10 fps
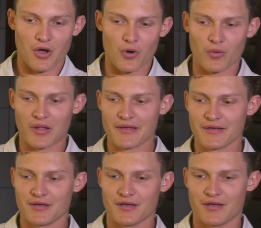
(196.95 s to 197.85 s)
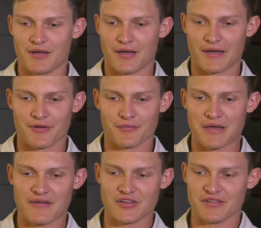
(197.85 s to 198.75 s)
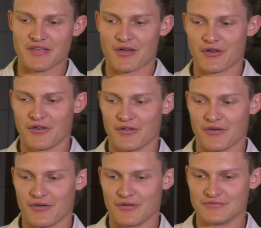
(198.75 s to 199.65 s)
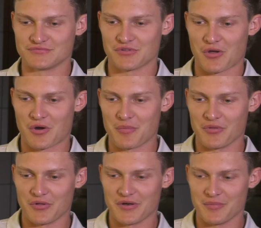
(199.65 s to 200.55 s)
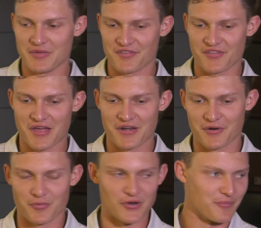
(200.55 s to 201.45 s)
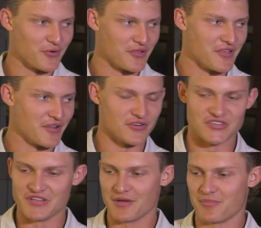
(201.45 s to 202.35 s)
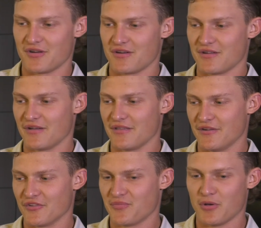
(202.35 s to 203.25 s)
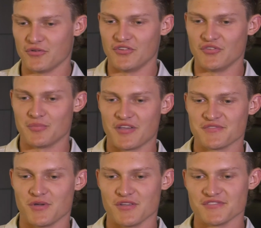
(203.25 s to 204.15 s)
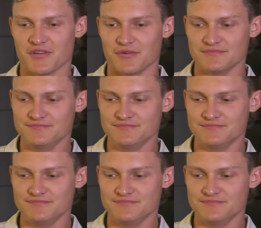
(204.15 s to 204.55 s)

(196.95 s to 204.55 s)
Oh, I uh, I don't have any doubt in uh, our ability to be excited or bring bring the energy up there. Uh, you know, it's postseason baseball, so